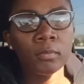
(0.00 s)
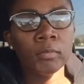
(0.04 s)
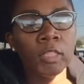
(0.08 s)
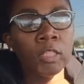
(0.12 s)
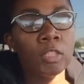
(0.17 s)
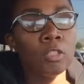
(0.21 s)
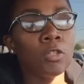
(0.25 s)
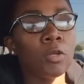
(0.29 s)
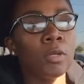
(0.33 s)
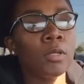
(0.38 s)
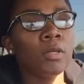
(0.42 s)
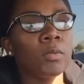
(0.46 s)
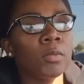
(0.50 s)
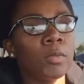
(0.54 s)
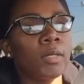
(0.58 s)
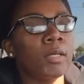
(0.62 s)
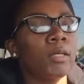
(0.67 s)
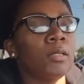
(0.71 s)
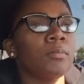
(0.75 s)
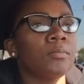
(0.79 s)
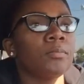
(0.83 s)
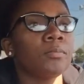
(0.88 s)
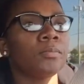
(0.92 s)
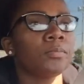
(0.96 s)
So
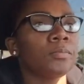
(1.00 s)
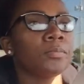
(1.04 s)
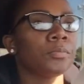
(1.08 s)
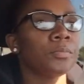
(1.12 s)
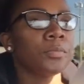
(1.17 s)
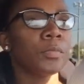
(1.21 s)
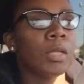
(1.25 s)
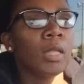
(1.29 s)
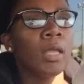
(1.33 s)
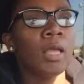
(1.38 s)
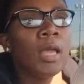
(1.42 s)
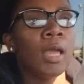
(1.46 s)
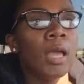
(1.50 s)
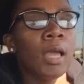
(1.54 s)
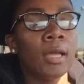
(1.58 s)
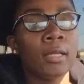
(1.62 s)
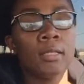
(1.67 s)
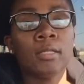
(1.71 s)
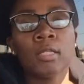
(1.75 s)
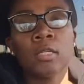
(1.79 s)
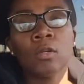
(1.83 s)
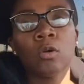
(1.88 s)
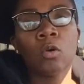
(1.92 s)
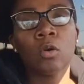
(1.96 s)
anyway, I
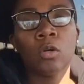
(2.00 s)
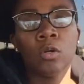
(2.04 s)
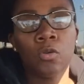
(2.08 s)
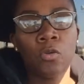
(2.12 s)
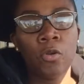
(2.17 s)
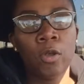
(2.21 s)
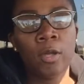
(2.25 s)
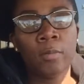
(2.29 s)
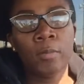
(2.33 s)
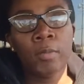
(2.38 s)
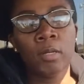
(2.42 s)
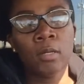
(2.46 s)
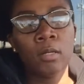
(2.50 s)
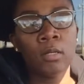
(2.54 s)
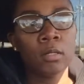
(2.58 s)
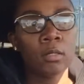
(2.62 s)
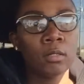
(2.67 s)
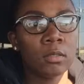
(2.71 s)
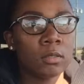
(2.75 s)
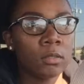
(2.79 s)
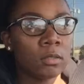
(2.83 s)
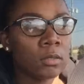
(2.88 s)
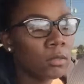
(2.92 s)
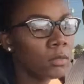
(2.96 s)
did call Grandma,
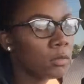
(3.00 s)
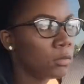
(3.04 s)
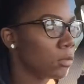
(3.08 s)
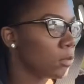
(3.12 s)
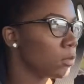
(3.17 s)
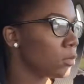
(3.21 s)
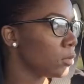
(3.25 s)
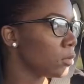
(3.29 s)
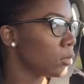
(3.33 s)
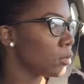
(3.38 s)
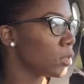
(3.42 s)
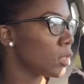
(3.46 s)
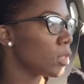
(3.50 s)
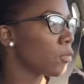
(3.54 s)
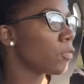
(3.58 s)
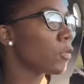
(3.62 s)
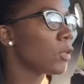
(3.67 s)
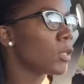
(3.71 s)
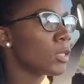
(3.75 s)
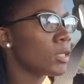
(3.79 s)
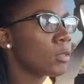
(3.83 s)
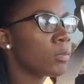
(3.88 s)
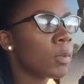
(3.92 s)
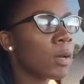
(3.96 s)

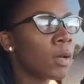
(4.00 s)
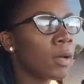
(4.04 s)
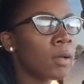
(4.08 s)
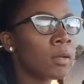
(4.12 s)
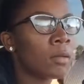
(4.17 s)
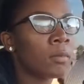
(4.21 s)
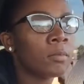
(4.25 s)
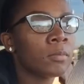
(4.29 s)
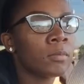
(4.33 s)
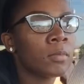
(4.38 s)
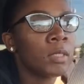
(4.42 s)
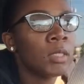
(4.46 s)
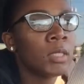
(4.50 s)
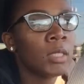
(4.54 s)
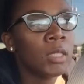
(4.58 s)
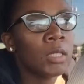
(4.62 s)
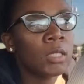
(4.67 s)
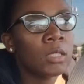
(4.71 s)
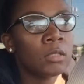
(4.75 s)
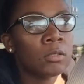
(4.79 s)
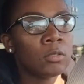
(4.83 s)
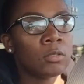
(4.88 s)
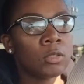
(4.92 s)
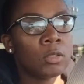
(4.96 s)
Tiffany's mom,
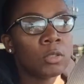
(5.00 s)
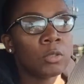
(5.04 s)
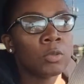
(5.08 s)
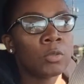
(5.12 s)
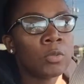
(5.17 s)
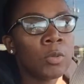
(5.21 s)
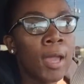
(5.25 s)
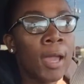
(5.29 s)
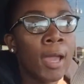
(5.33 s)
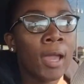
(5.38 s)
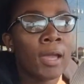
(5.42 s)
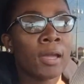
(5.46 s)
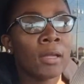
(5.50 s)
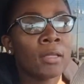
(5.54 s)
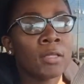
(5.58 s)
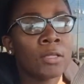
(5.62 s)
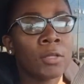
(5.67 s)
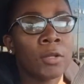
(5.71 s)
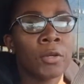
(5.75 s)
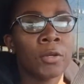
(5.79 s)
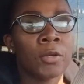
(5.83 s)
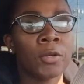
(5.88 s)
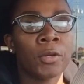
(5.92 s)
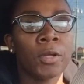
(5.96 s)
to
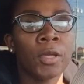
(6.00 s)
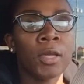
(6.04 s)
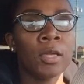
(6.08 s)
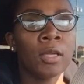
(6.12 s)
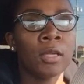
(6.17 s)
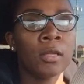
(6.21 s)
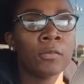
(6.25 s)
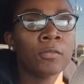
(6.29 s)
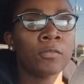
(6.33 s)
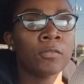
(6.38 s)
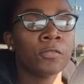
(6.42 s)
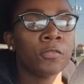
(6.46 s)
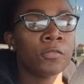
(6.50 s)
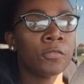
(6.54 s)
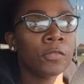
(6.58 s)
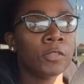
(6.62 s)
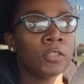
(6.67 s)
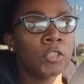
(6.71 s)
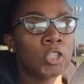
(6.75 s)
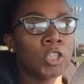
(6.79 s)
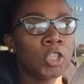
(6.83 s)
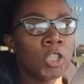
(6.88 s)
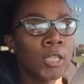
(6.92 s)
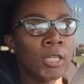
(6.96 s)
ask her if
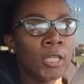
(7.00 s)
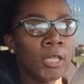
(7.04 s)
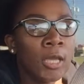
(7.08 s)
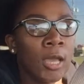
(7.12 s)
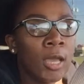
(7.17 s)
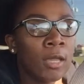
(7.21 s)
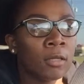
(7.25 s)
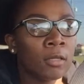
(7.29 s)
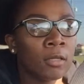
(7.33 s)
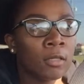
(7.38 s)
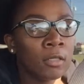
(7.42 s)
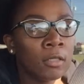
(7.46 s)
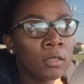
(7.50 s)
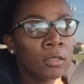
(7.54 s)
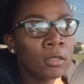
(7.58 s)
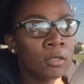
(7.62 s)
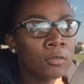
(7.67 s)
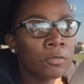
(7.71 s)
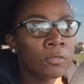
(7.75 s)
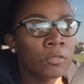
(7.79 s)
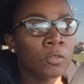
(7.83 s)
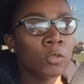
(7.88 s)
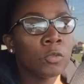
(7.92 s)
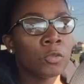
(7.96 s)
she had cooked
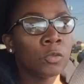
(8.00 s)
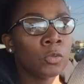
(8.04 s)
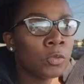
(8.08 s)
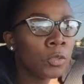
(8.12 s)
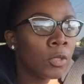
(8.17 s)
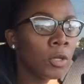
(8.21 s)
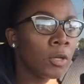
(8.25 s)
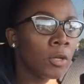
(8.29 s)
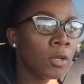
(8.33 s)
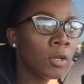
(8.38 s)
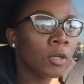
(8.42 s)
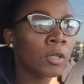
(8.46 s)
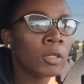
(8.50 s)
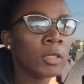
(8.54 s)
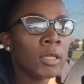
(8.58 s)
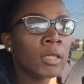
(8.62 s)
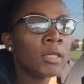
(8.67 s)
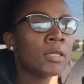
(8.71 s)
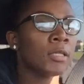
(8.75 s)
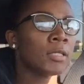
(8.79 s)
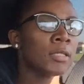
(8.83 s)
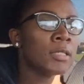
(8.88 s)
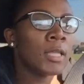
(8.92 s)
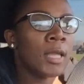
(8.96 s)
the food early
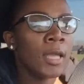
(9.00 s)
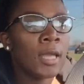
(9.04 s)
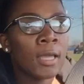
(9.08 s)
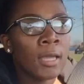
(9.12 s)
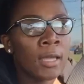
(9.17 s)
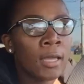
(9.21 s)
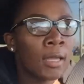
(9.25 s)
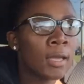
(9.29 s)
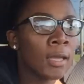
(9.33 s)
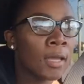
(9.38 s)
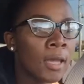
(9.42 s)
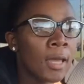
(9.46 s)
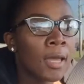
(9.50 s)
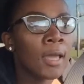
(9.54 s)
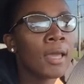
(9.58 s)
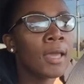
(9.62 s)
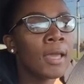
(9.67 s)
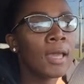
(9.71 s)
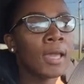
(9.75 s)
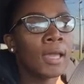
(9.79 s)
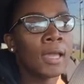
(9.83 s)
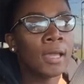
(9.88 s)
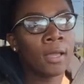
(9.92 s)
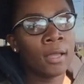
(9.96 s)
in the day,
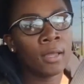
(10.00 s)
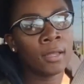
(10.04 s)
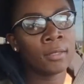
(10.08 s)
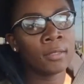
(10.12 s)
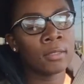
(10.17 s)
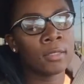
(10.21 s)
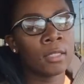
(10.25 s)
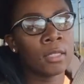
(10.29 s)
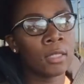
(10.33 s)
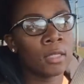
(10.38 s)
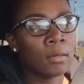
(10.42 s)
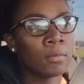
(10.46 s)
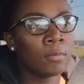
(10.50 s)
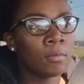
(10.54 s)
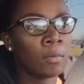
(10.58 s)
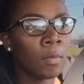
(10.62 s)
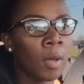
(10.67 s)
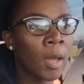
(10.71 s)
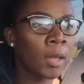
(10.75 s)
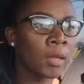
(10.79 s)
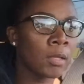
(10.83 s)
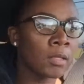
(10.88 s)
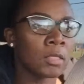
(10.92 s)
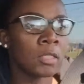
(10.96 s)
and
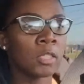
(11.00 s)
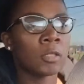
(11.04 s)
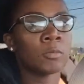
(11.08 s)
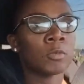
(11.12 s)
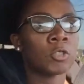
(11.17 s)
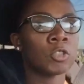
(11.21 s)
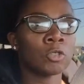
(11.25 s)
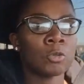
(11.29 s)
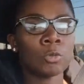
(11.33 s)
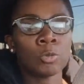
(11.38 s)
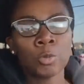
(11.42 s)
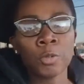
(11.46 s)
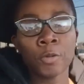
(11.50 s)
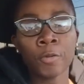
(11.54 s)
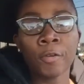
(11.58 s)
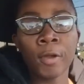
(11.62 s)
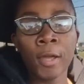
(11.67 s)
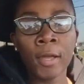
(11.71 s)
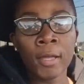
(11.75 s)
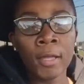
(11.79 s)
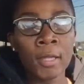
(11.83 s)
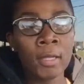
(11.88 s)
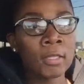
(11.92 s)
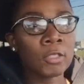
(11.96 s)
my assumptions were
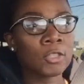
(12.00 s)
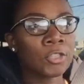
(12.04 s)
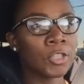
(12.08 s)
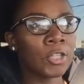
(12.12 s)
right.